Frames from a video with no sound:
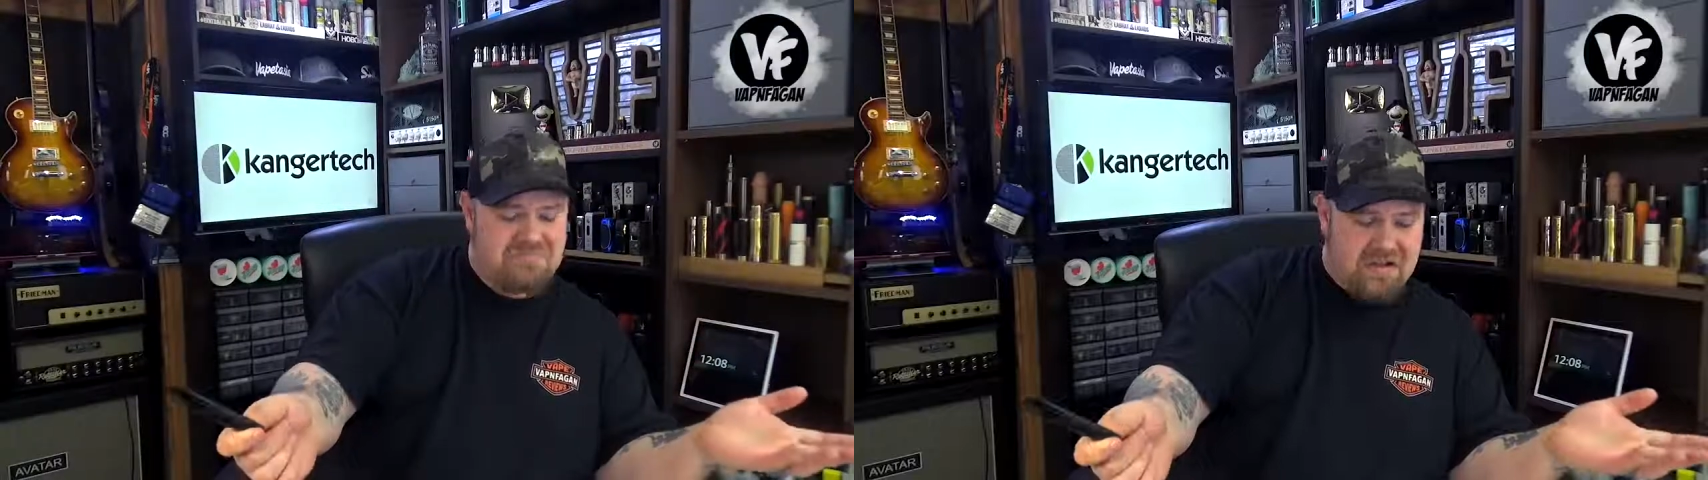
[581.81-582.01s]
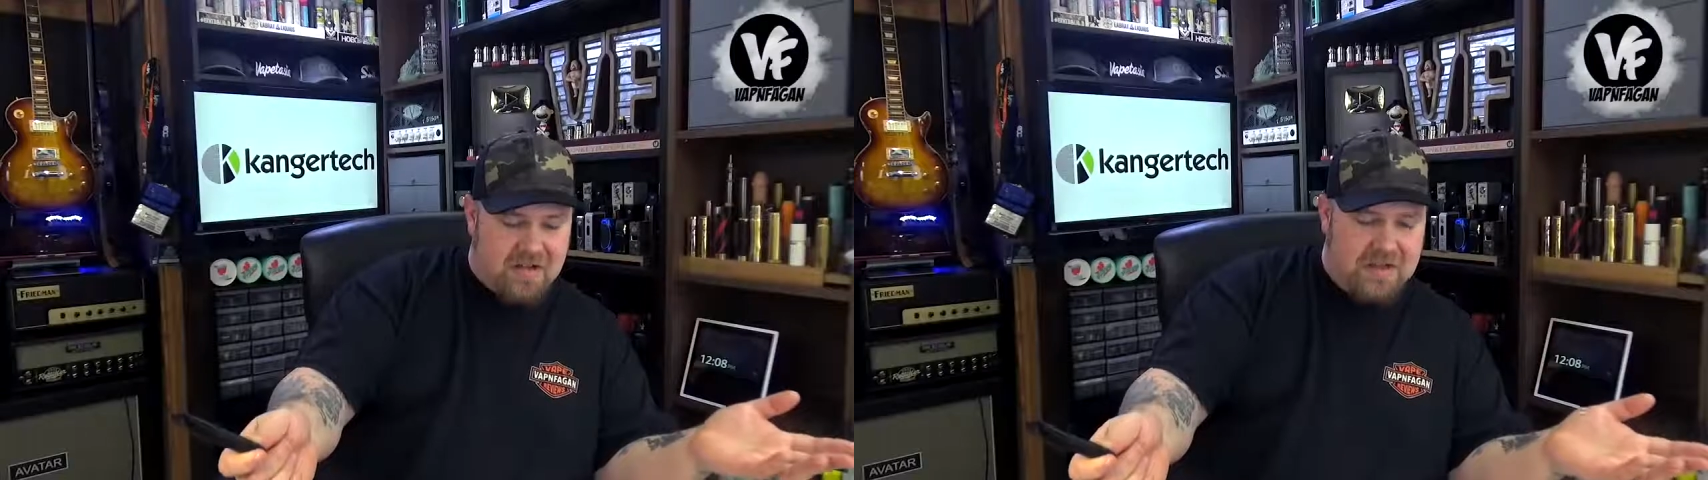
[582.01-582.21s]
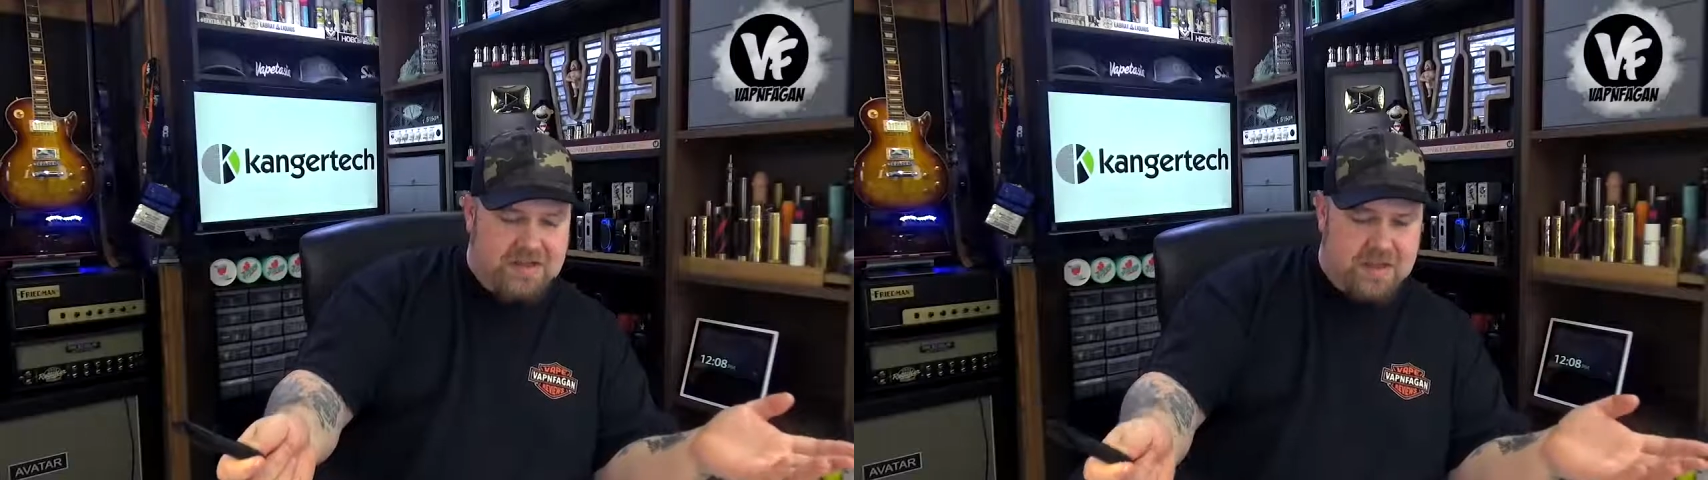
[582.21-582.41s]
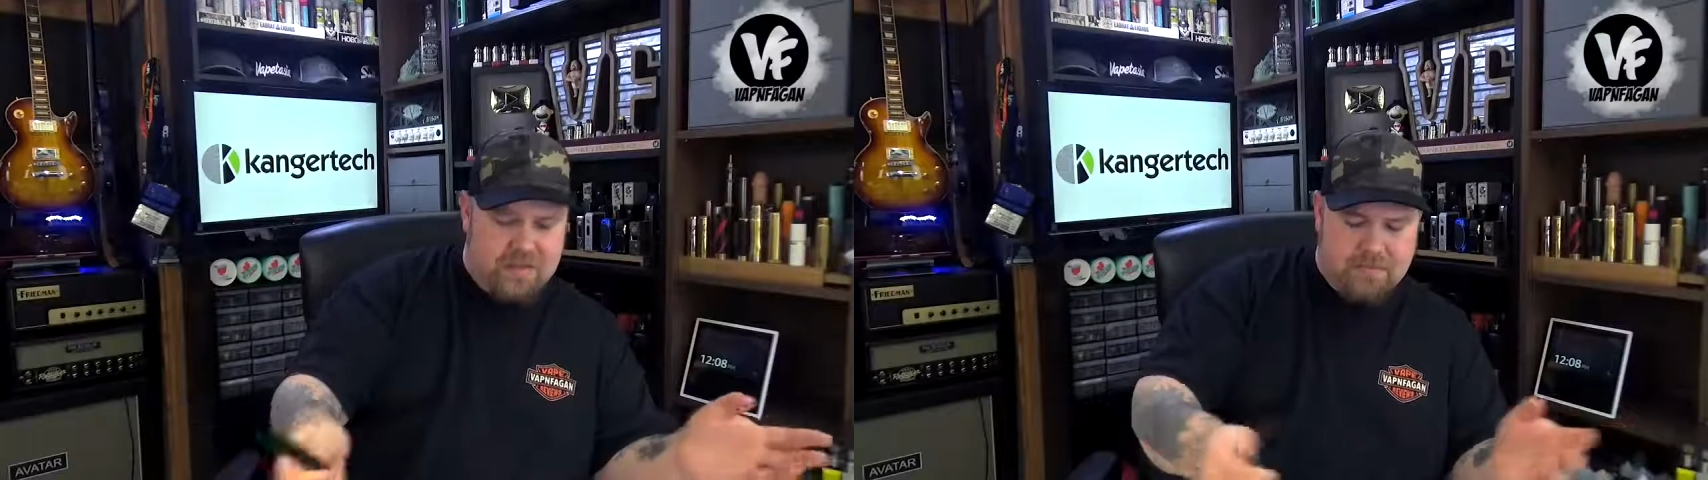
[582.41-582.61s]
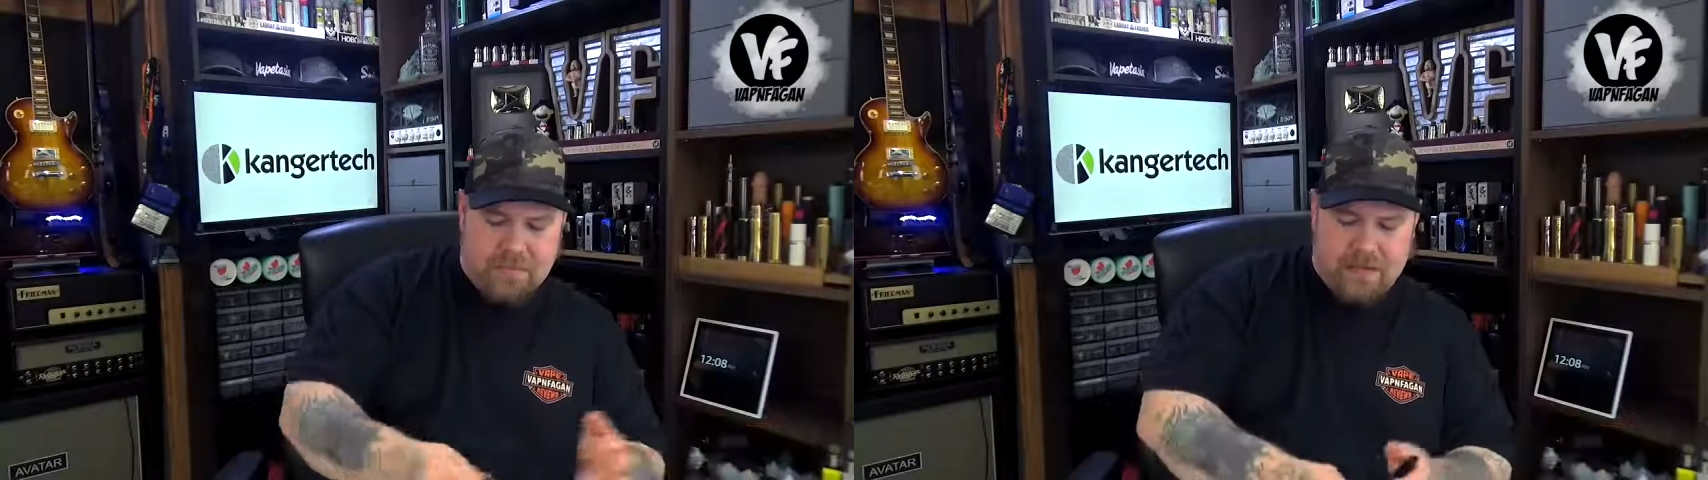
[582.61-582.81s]
I think
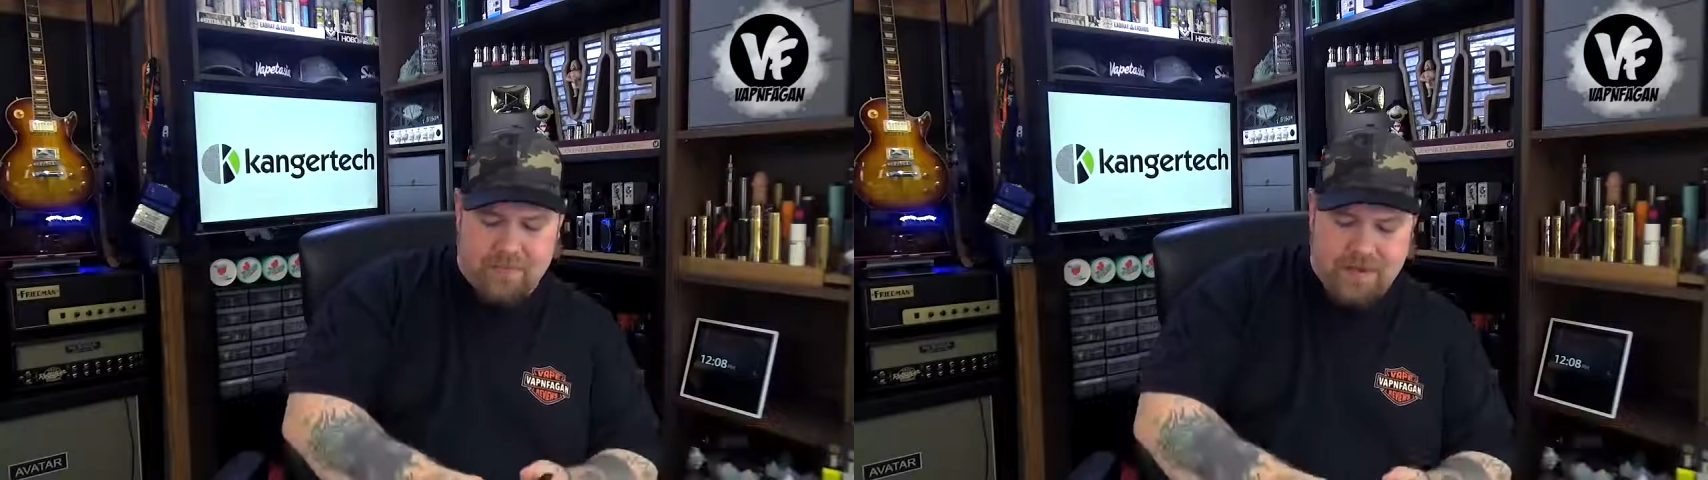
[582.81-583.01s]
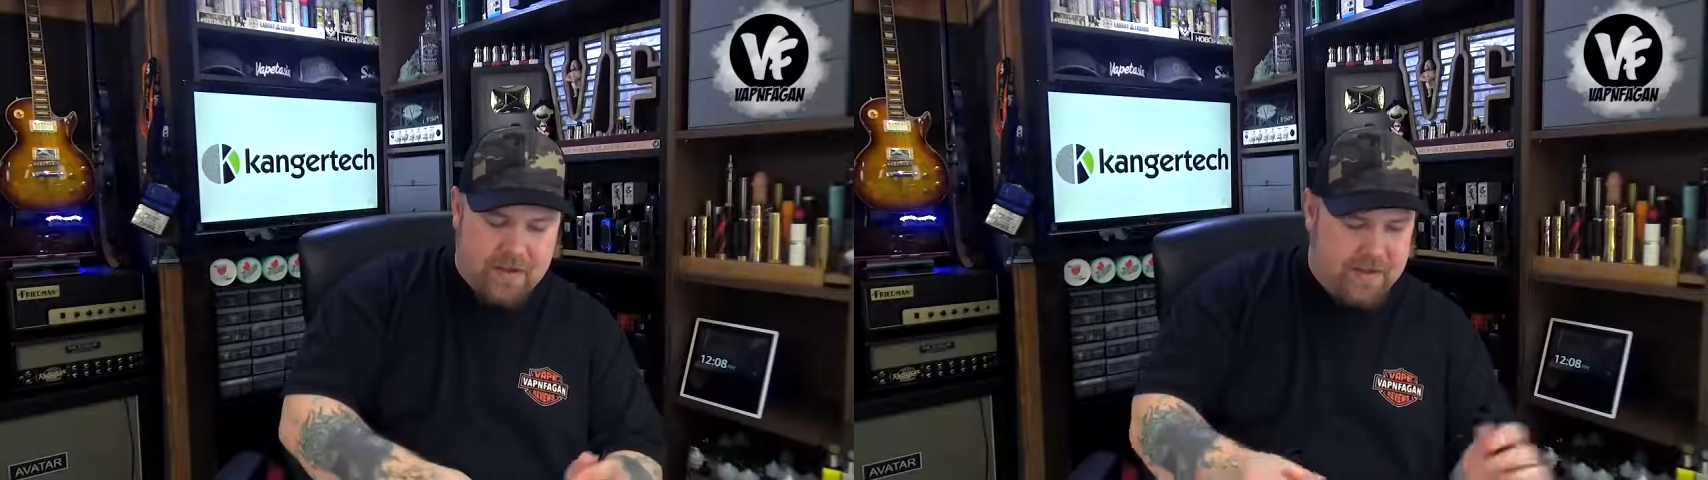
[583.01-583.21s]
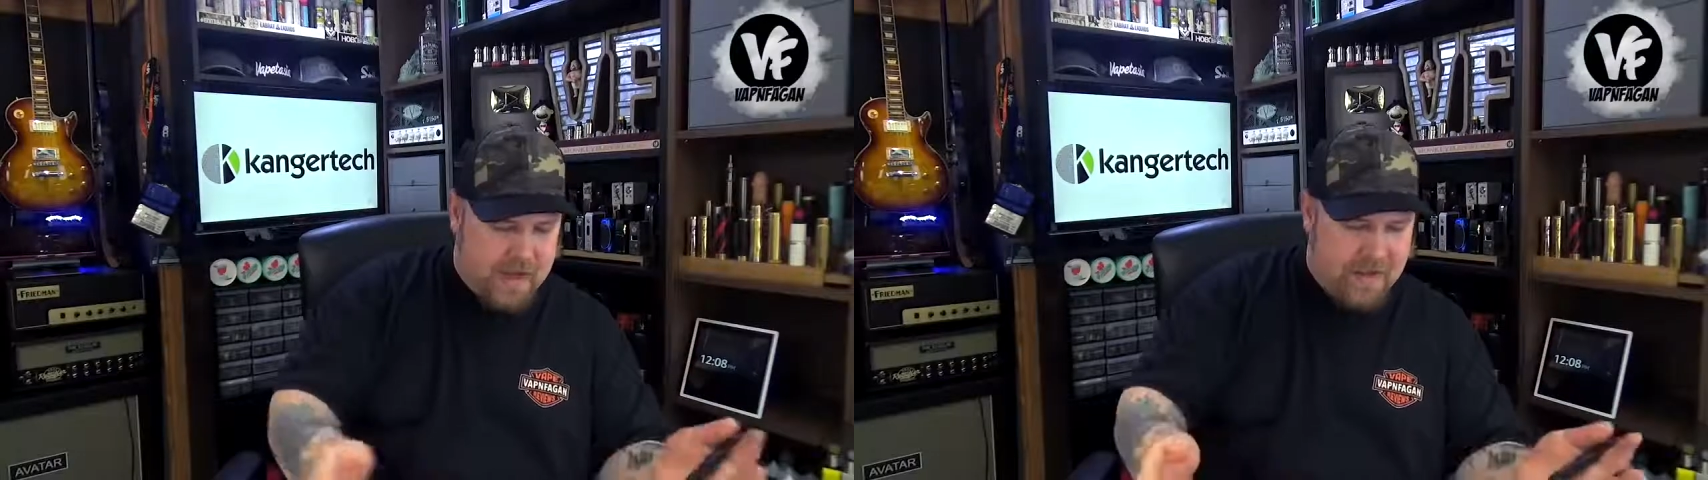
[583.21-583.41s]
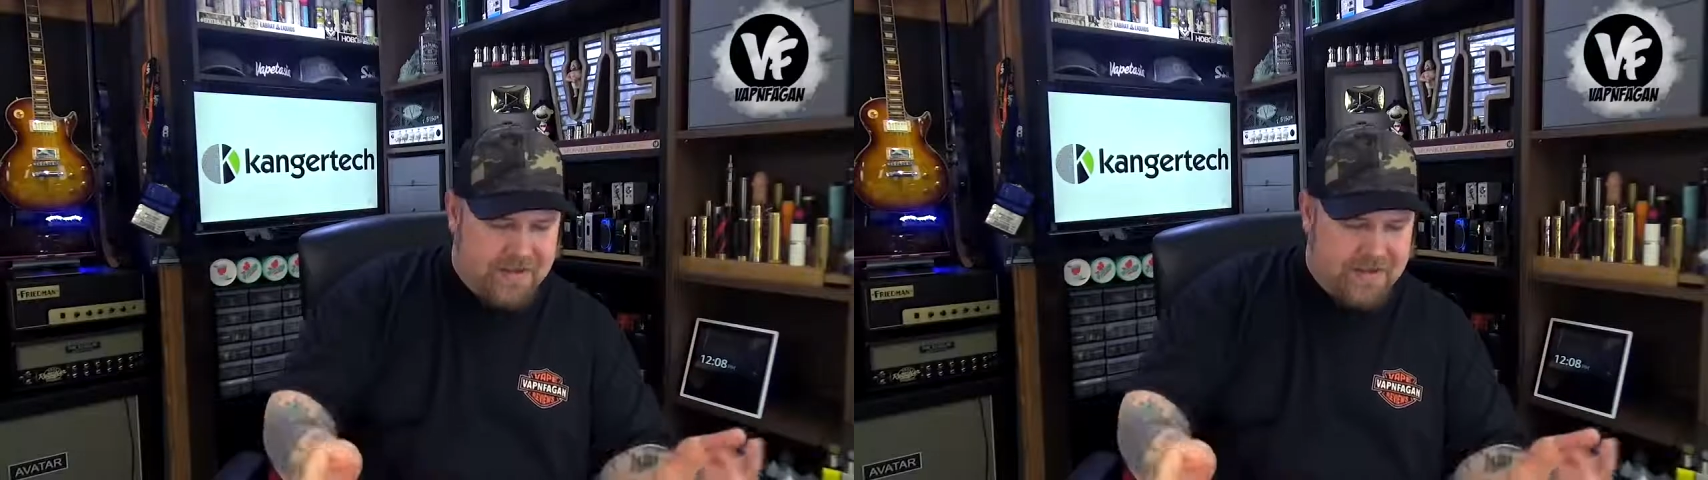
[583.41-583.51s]
so. But, yeah,